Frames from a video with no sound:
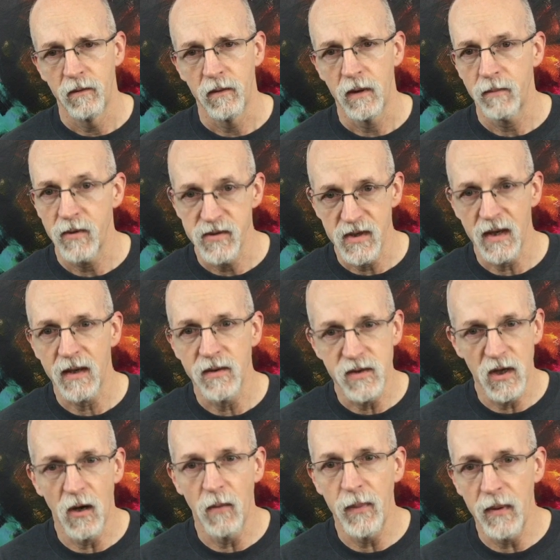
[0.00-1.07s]
Right? Because I can
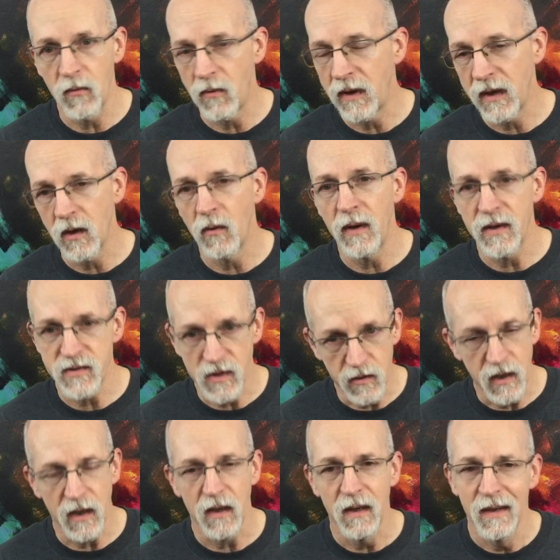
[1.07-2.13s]
tell people when I go in, I say,
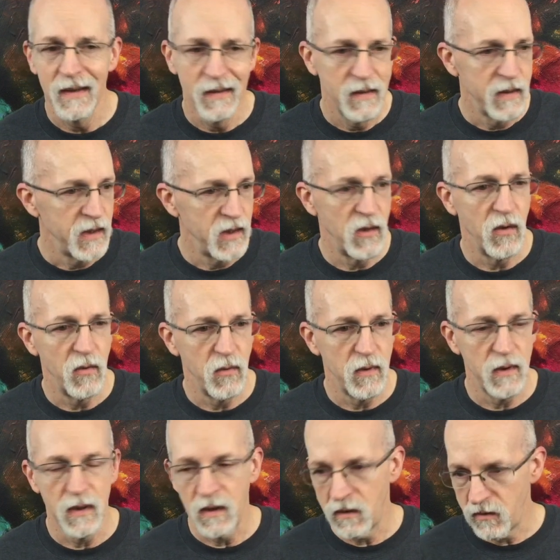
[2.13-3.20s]
okay, you know,
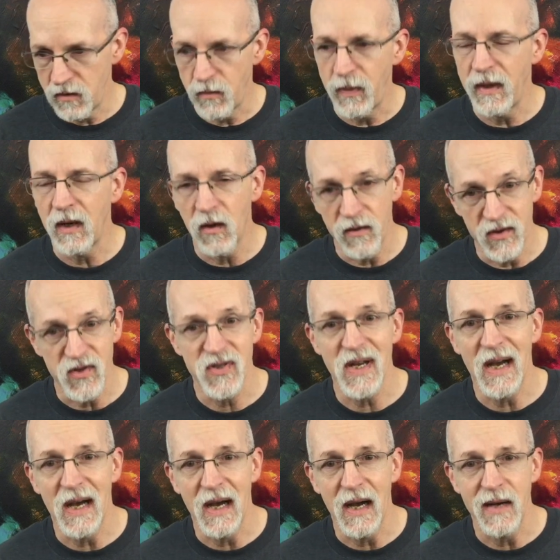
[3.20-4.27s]
eh, depending on the
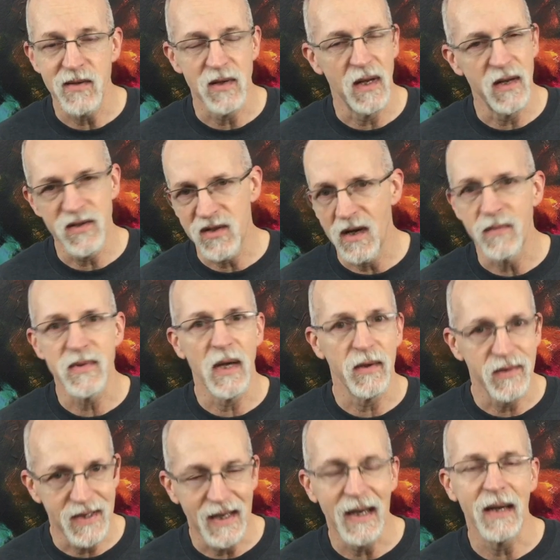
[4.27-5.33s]
size, and lots of times I'll
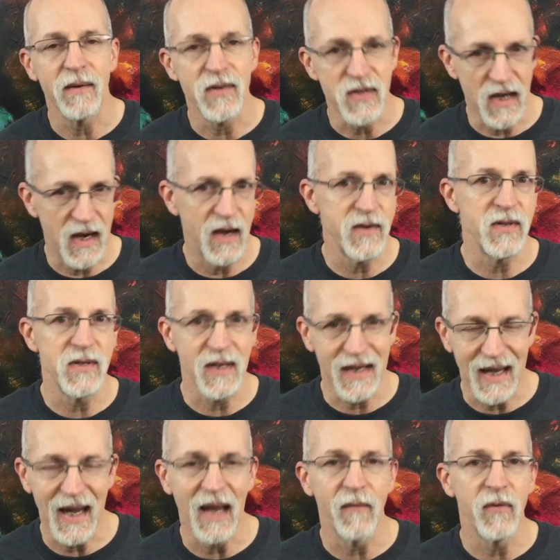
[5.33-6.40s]
take sizes of
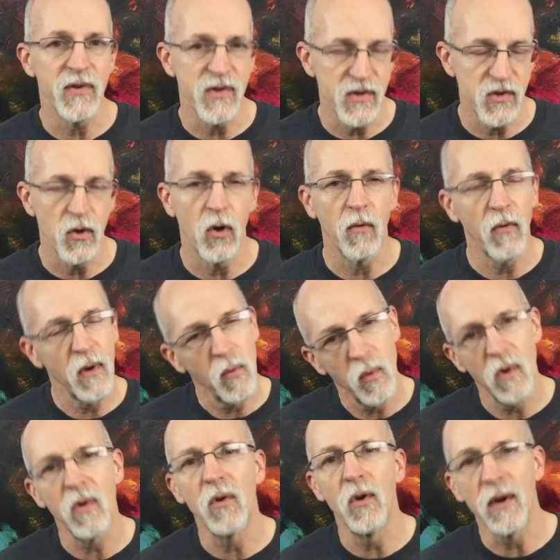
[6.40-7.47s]
canvases over and
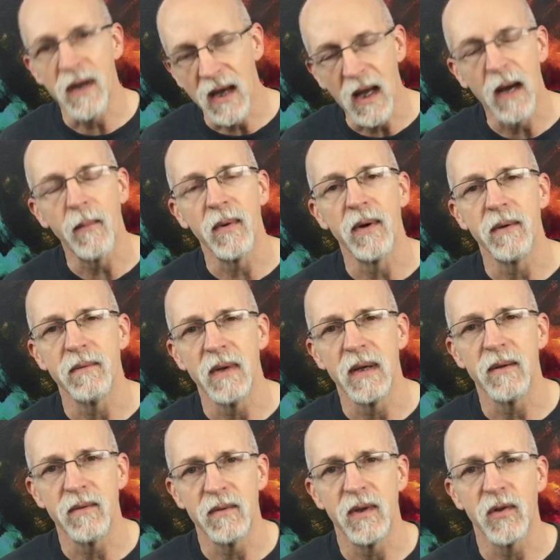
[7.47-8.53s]
we'll look at them and,
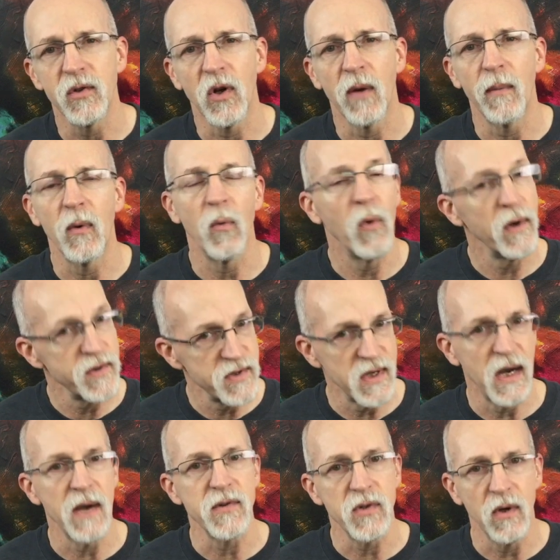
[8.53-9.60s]
and determine what
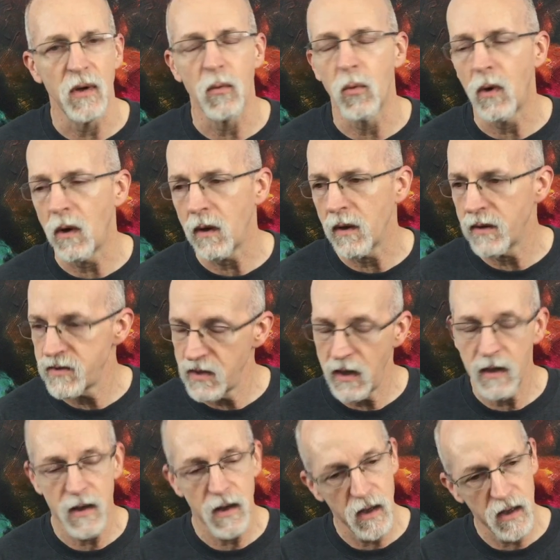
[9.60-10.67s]
size is going to work. And I
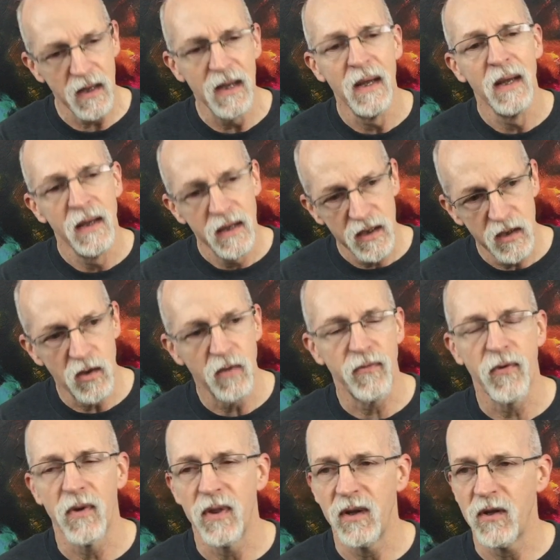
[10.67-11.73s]
say, okay, you know,
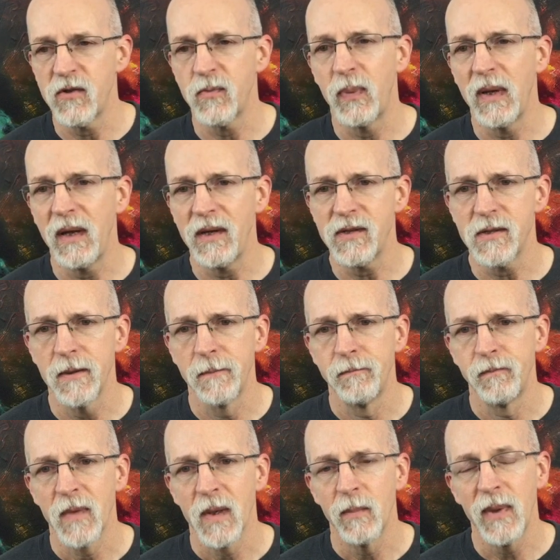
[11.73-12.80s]
for this piece,
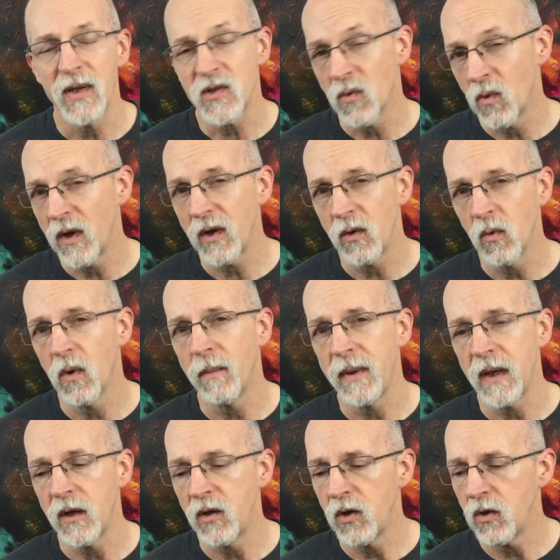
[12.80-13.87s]
based on what you want me
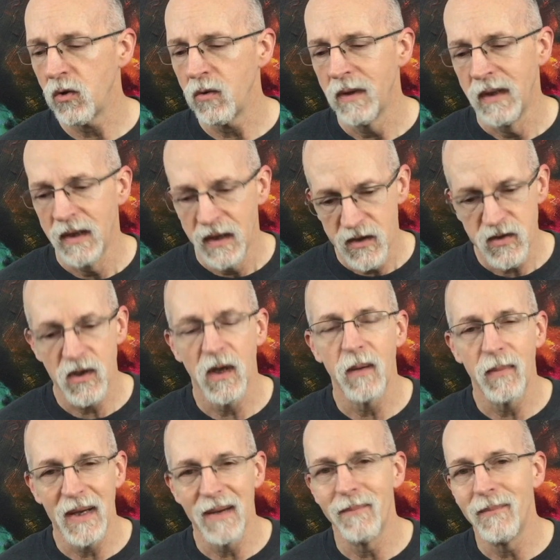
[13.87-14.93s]
to do, it's going to
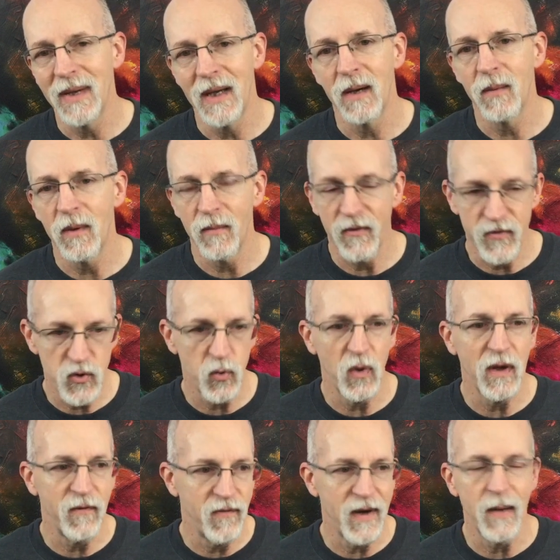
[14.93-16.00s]
be a minimum of
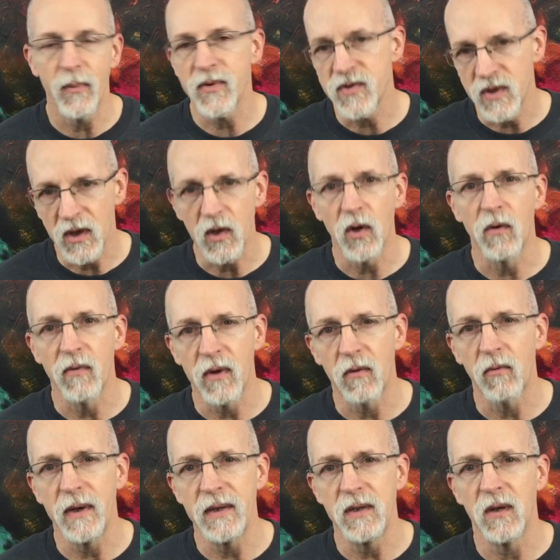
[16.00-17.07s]
25% over the
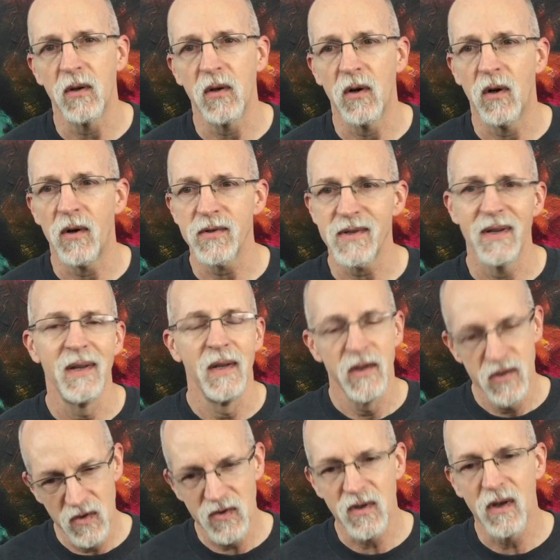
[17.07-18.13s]
retail cost.
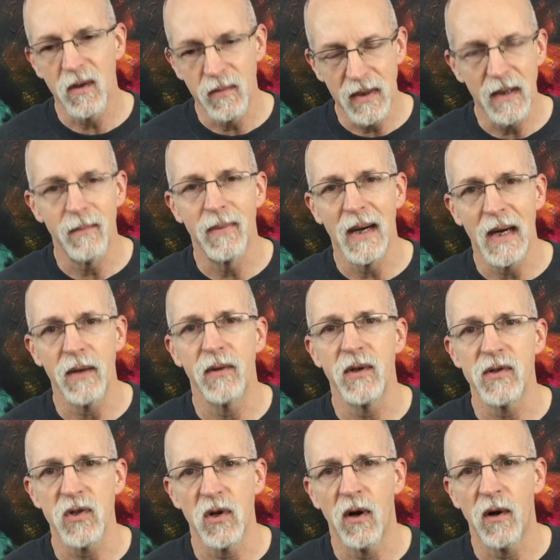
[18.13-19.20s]
So it's going to be about
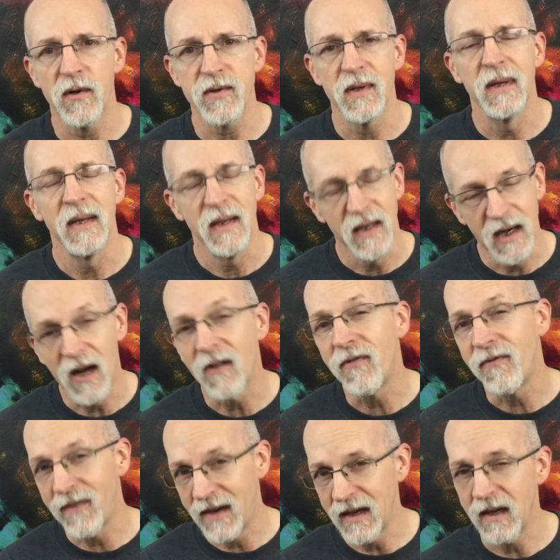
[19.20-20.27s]
this cost. And I'll
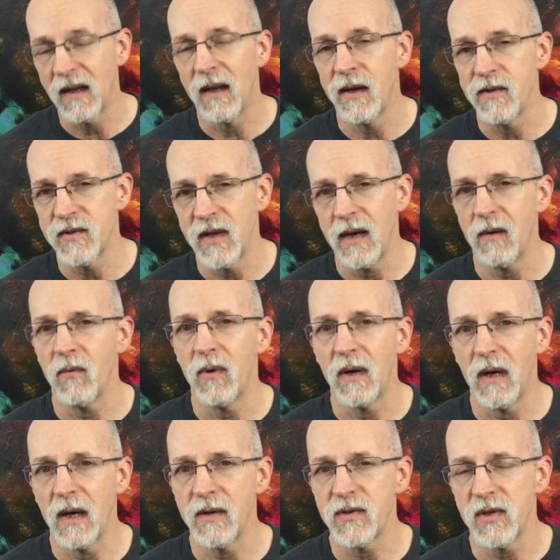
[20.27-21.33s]
finalize that when
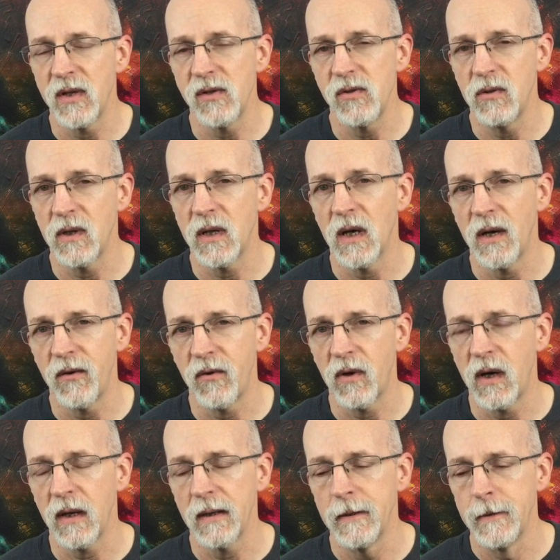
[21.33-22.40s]
I send you the
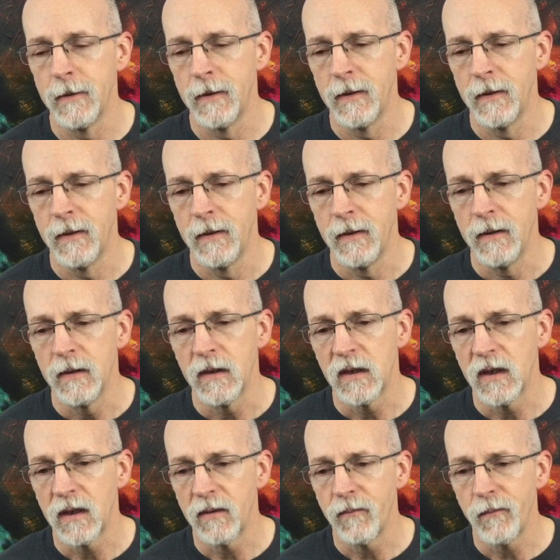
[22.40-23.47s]
contract.
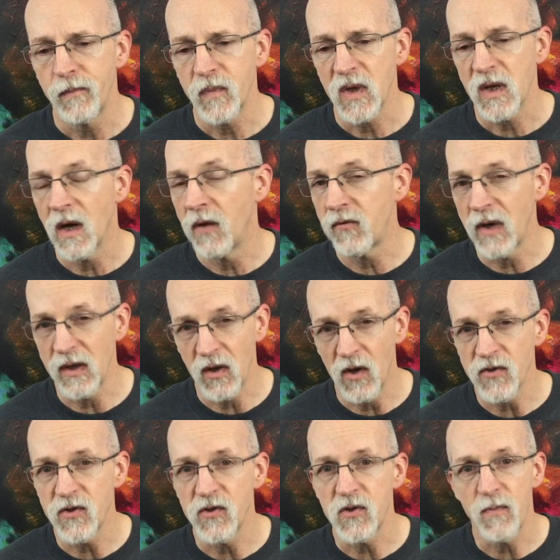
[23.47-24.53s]
Um, the contract
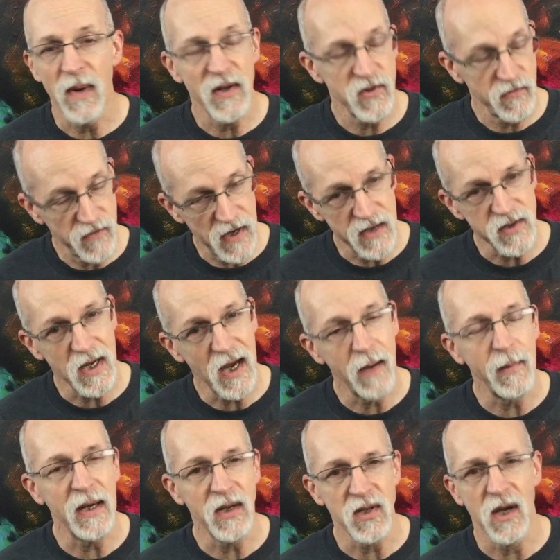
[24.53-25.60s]
also specifies how
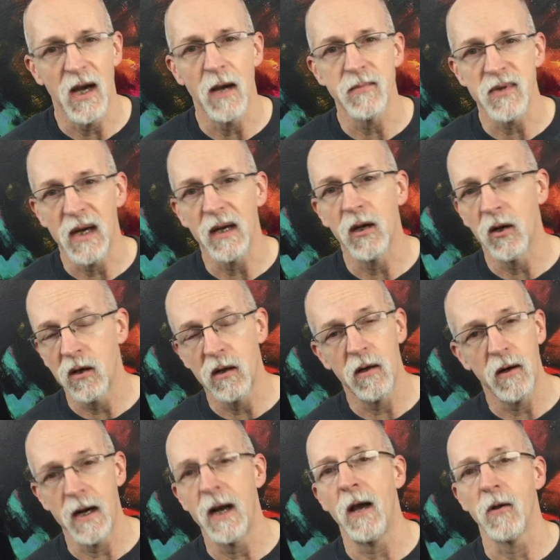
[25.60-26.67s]
many times I go to
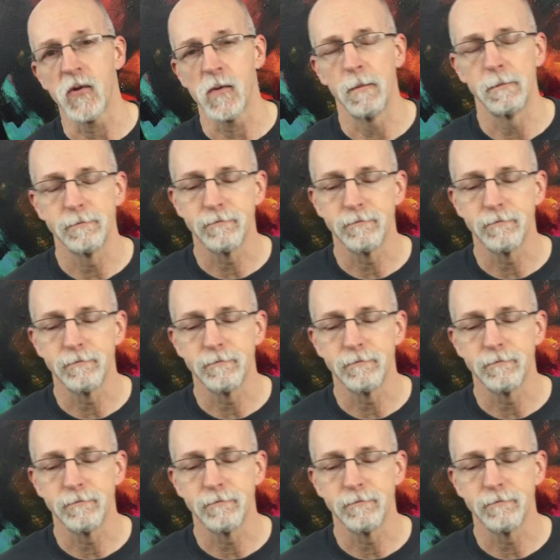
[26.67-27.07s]
their house.